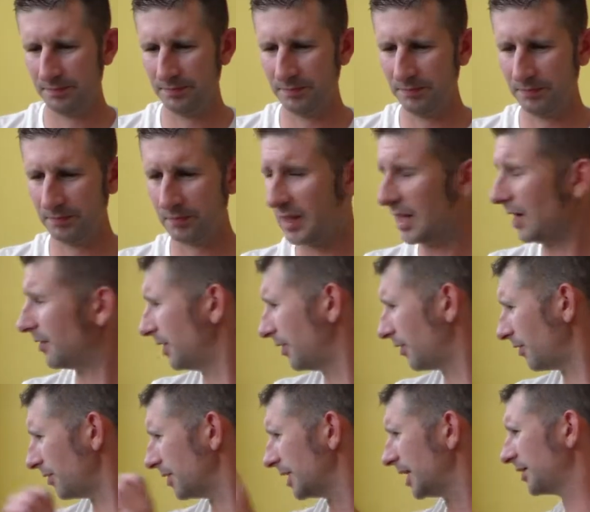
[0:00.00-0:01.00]
Yeah, I've
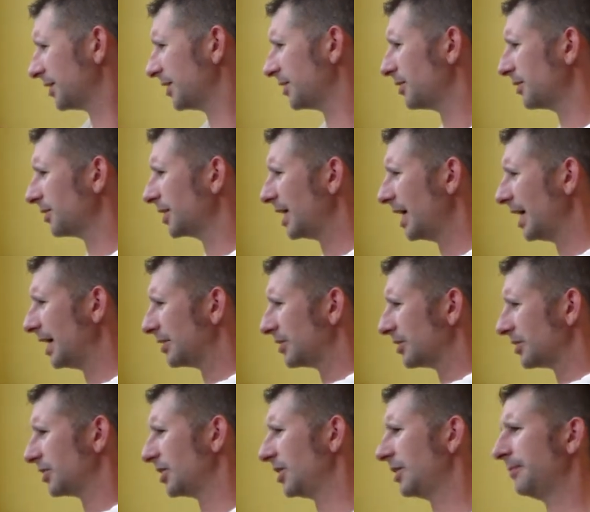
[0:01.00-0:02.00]
never even had this on
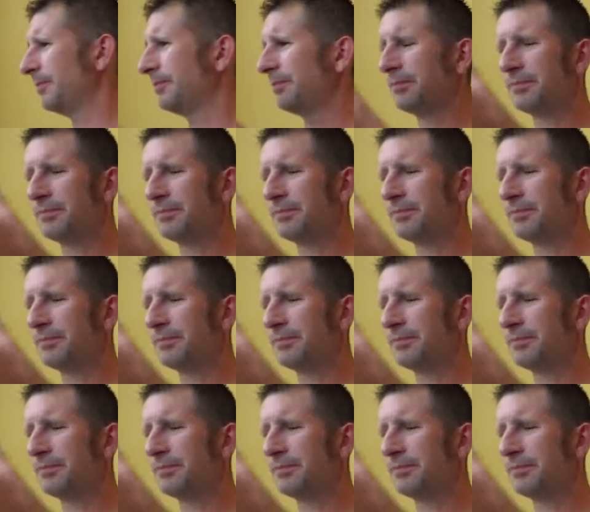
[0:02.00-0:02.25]
cask, so